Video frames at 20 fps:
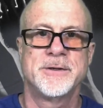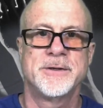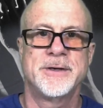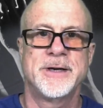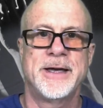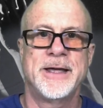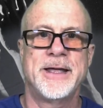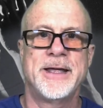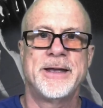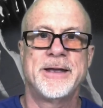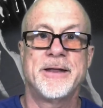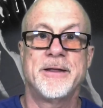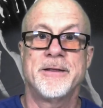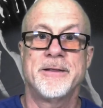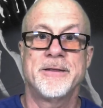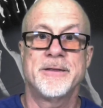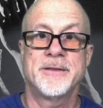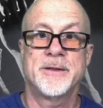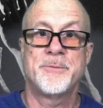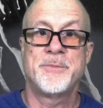And
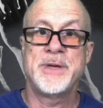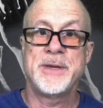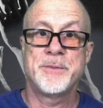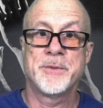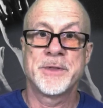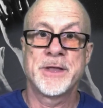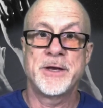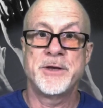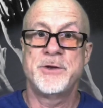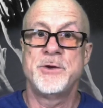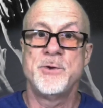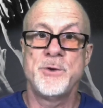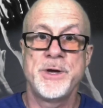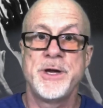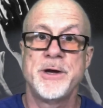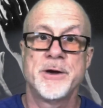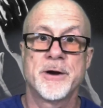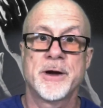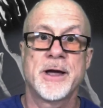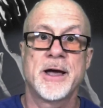the people that do
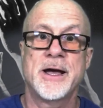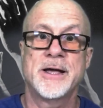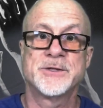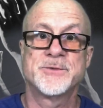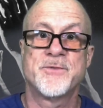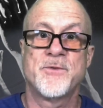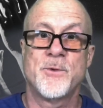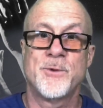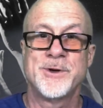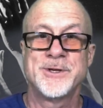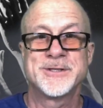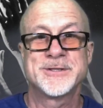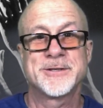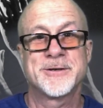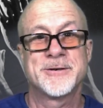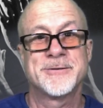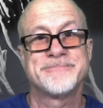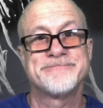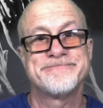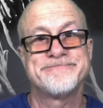hear God's voice
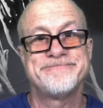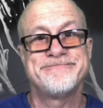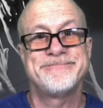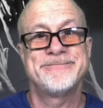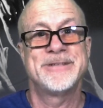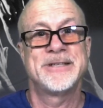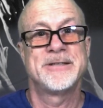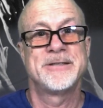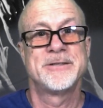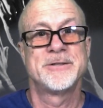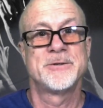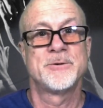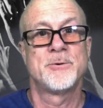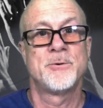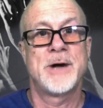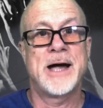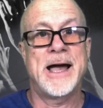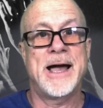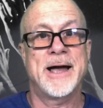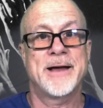are a little
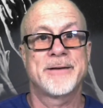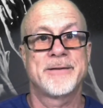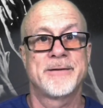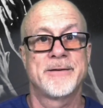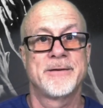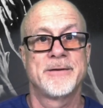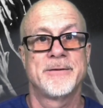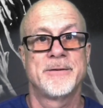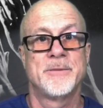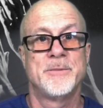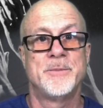whacked.